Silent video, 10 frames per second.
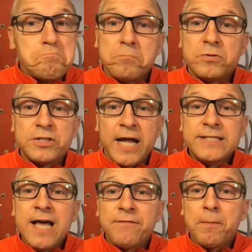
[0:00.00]

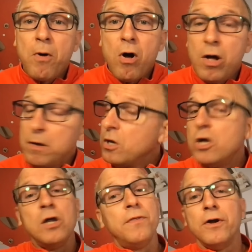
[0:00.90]
Saints have the ball.
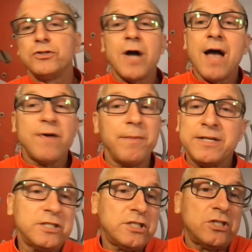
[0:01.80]
They're driving. I'm
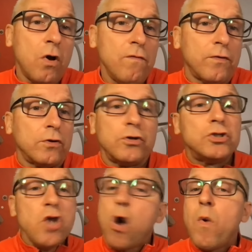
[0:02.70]
like, this is over.
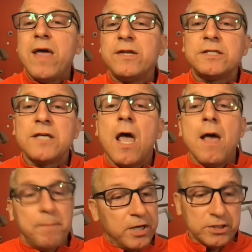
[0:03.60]
There's no way this is
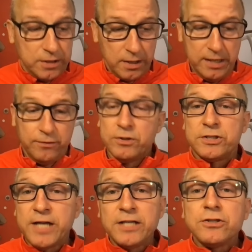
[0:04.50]
because either the
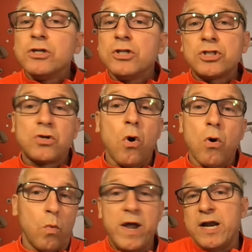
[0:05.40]
Saints are going to
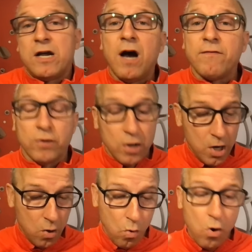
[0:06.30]
score, win, and cover,
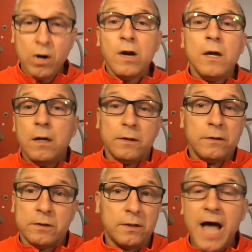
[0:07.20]
or
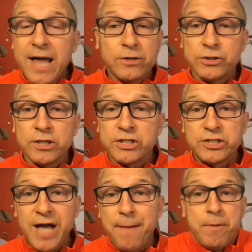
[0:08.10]
the Niners are going to
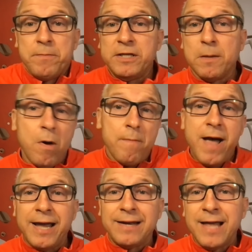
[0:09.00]
stop them, get the ball
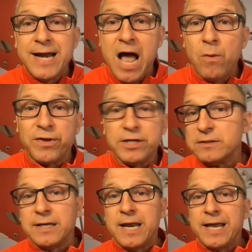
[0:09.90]
back, and lay down with it,
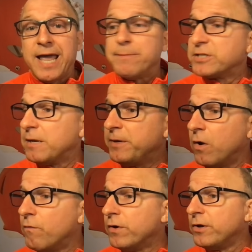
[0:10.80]
and the game is going to be
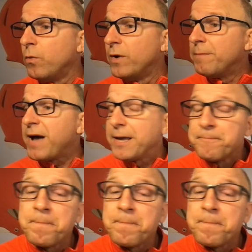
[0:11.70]
over, and they'll win by